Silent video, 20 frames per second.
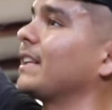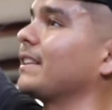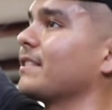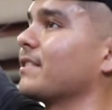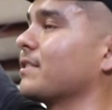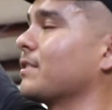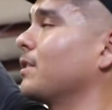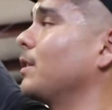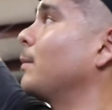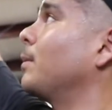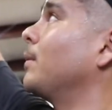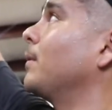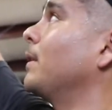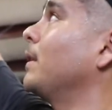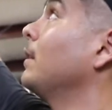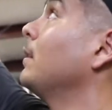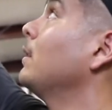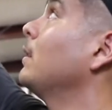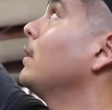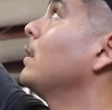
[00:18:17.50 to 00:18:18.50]
the center point,
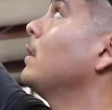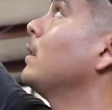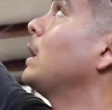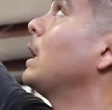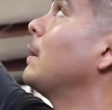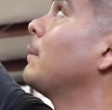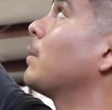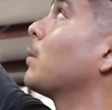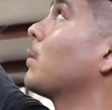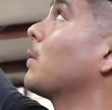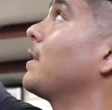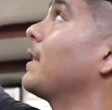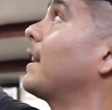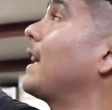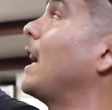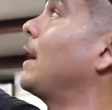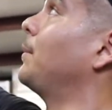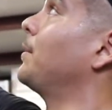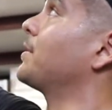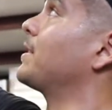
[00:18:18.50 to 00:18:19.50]
but where the
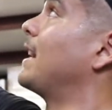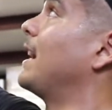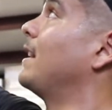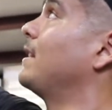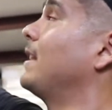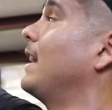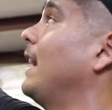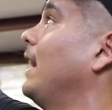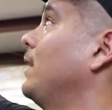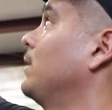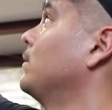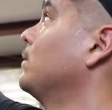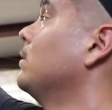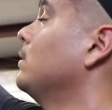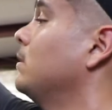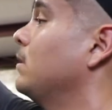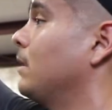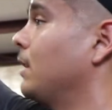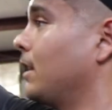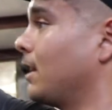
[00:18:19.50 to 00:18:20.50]
cable's at and the handle,
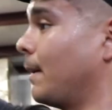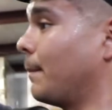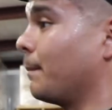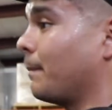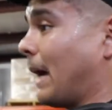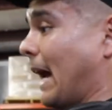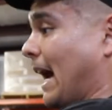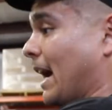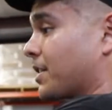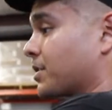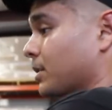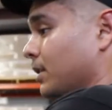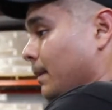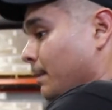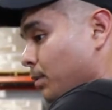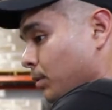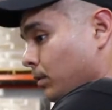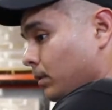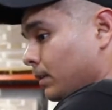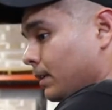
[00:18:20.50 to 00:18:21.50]
and I'm actually
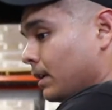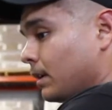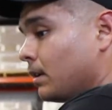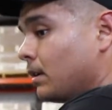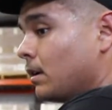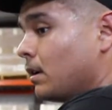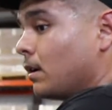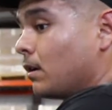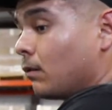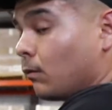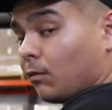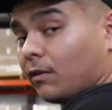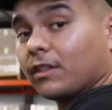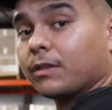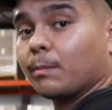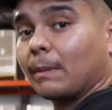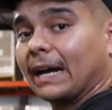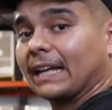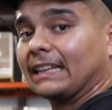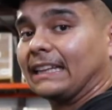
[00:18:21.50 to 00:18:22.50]
pulling with
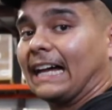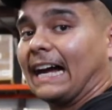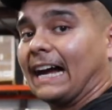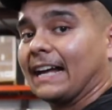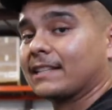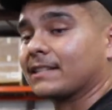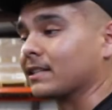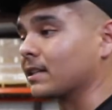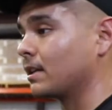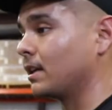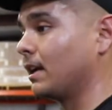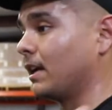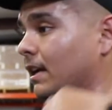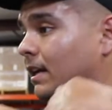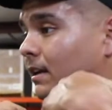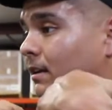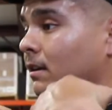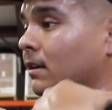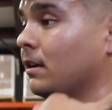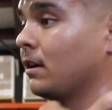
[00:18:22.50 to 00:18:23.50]
my lats.
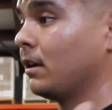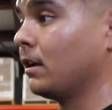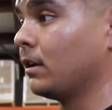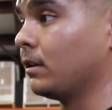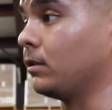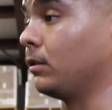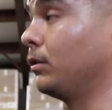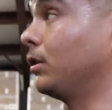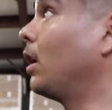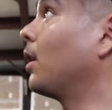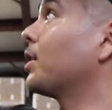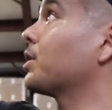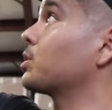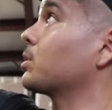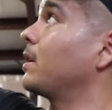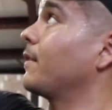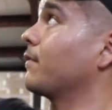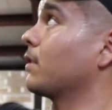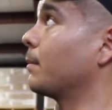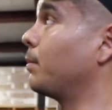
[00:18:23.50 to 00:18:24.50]
And you'll notice
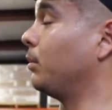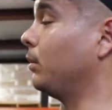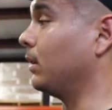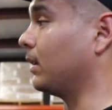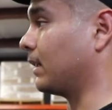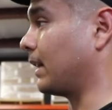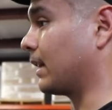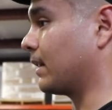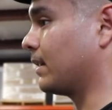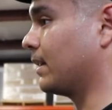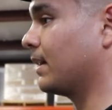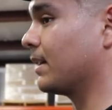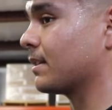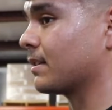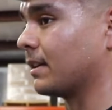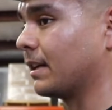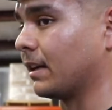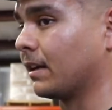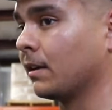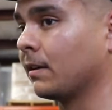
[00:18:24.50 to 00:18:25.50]
whenever you're pulling like this,
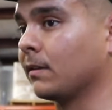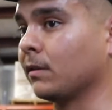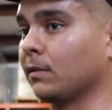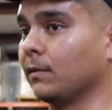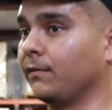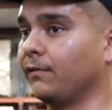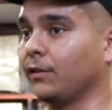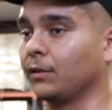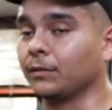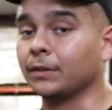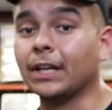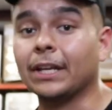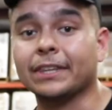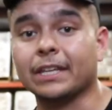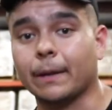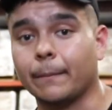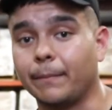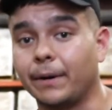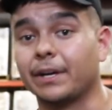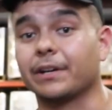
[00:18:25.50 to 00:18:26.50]
like you feel
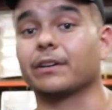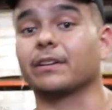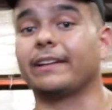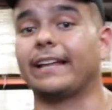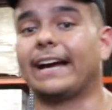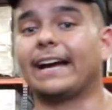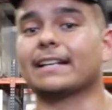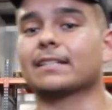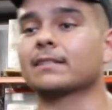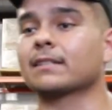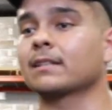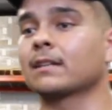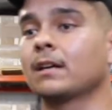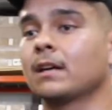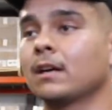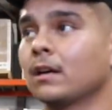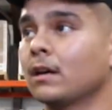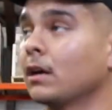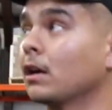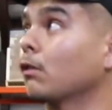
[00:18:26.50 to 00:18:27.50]
nothing but your lats.
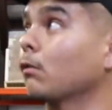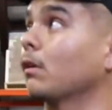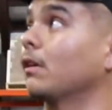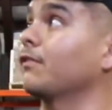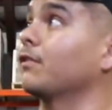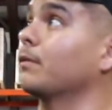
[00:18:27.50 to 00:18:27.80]
Where if you're